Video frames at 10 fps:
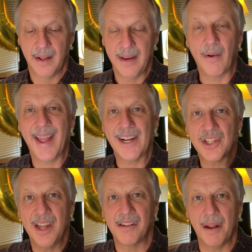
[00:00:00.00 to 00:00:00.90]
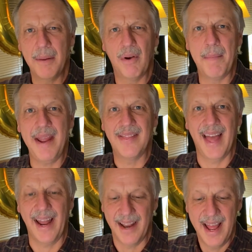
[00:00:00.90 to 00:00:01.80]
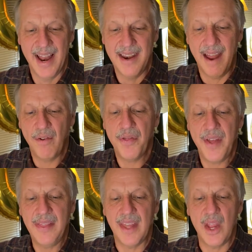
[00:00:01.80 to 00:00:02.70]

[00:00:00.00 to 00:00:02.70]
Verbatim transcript: Now, catch this. Let me repeat that. Never think that